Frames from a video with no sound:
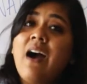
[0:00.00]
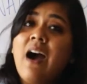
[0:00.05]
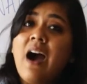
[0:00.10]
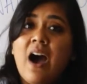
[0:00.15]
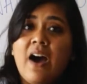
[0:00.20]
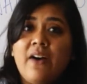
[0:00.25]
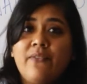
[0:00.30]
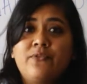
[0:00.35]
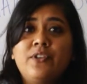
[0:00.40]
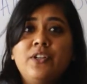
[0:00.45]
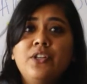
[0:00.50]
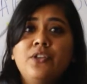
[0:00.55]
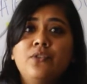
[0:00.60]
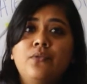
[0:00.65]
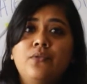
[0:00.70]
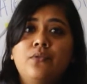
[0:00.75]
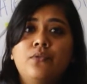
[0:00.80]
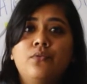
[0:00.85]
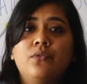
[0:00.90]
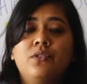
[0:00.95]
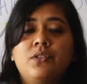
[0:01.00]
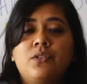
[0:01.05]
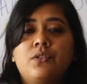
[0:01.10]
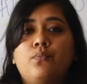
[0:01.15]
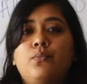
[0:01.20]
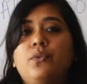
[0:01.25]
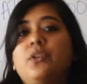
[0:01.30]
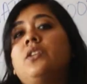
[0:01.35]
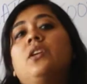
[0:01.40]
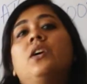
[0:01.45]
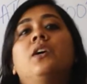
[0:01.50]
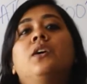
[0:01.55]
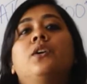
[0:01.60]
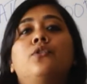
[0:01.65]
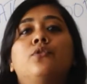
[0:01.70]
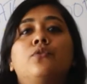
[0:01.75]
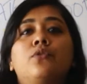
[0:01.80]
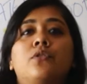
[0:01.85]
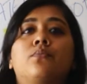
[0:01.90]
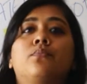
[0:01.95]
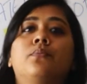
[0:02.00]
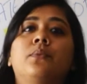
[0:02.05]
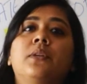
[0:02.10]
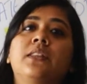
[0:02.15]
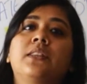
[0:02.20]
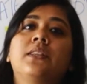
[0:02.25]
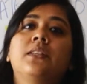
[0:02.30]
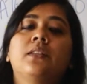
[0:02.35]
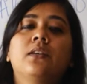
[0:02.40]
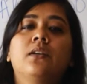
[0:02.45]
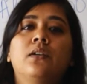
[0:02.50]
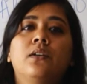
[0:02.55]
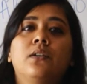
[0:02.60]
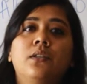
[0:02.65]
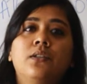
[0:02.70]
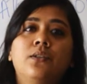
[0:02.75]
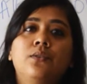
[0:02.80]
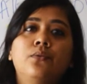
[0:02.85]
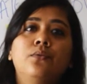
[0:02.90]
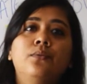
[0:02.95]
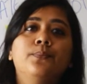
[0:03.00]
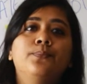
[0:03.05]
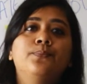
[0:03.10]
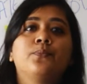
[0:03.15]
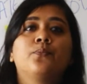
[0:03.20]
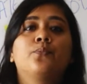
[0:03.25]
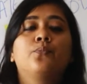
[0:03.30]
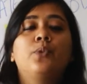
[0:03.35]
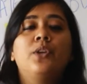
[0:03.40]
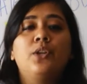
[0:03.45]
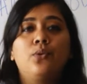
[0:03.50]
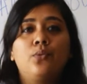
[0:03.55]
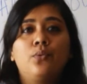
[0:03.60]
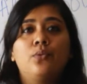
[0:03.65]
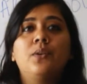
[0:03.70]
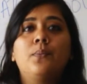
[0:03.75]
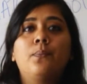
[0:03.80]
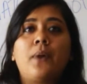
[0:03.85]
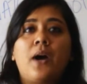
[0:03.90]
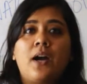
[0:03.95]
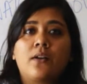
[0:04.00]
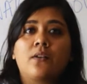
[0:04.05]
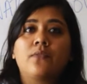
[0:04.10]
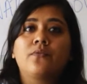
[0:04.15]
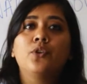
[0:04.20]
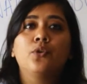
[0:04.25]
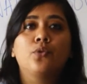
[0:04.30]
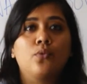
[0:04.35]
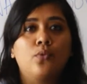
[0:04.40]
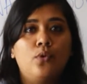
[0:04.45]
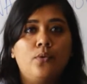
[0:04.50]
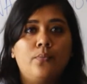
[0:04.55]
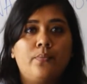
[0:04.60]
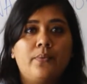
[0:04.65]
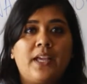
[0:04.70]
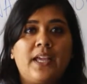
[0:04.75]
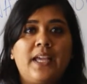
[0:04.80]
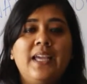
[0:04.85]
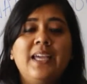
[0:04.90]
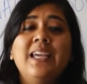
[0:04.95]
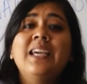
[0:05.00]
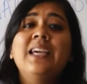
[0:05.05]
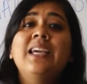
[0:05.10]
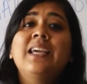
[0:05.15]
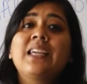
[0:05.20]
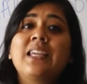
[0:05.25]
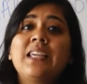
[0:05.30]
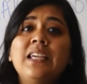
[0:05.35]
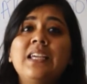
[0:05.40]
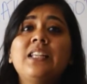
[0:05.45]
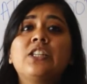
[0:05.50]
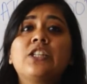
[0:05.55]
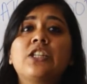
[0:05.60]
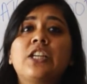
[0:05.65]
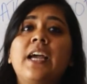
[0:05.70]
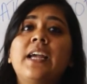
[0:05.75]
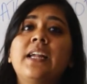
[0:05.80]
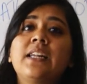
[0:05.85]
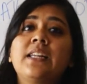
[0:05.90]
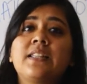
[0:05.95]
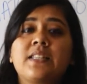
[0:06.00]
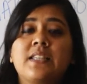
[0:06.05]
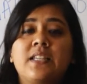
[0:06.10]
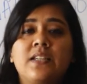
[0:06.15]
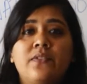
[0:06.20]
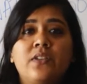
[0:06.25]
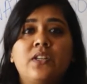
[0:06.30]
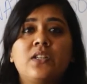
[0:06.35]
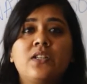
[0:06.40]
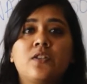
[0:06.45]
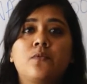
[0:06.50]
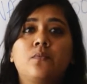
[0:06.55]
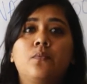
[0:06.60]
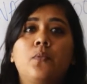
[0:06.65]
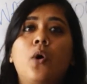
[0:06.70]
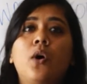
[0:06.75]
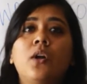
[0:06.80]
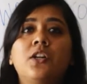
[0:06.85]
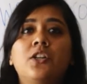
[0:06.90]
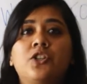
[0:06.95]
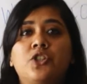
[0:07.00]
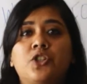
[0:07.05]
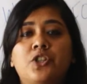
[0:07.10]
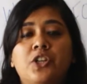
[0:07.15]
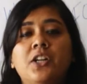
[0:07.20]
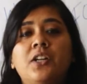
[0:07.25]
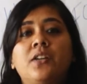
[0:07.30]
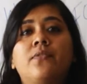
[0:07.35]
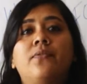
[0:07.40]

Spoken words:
After you do this bit, we do the part of the role play. Each child is given a small chit